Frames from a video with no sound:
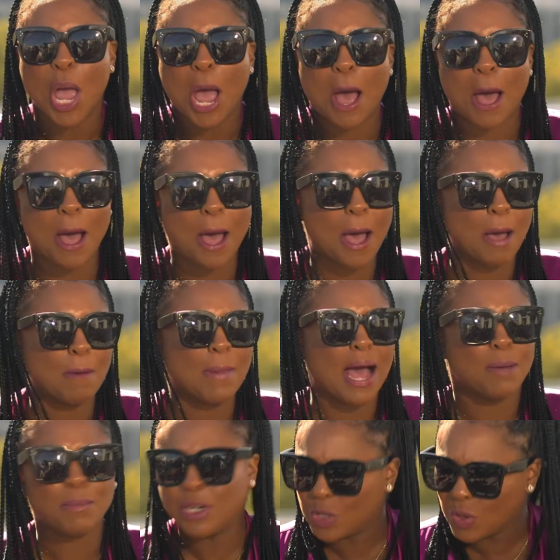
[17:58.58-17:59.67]
I'm
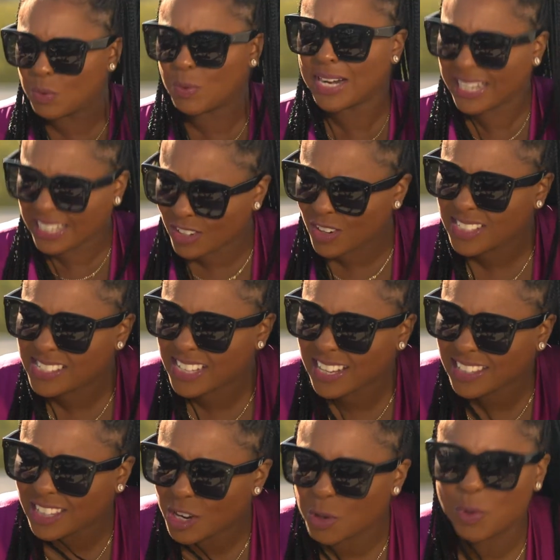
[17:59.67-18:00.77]
gonna do it when I get on set
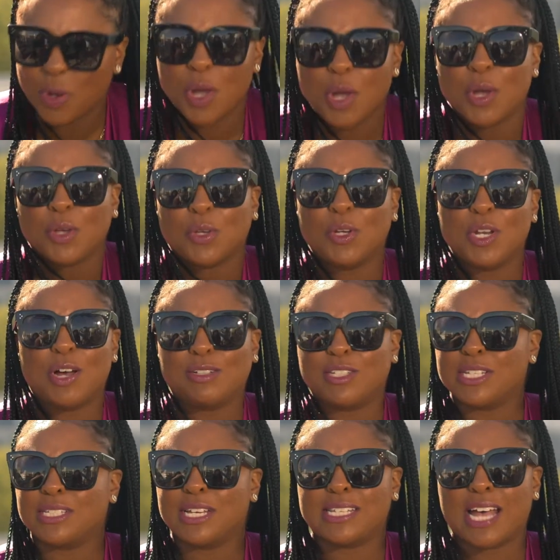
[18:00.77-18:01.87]
though. You know,
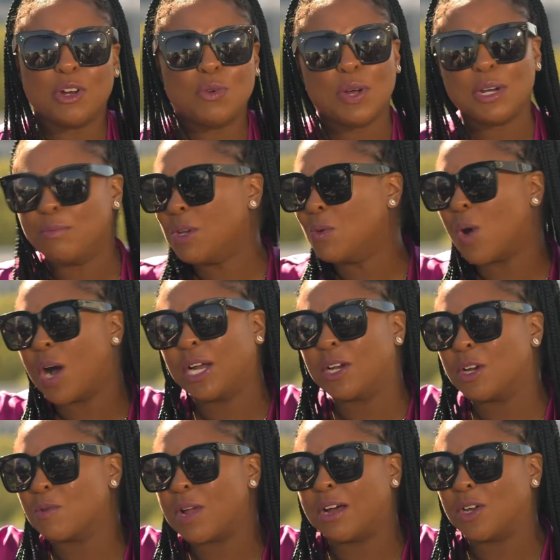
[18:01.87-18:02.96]
just because I don't want to be
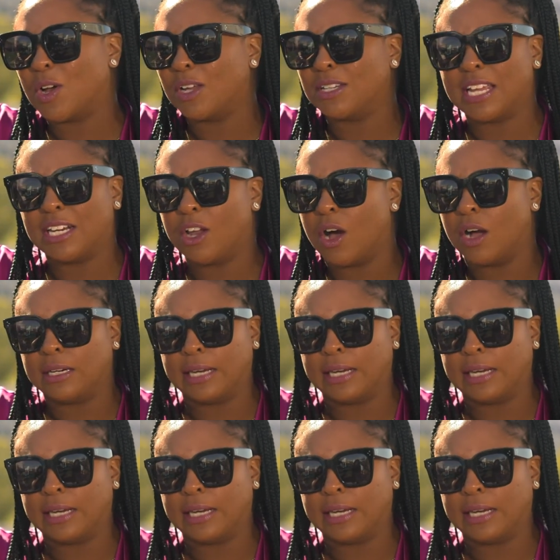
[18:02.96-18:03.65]
walking around all day long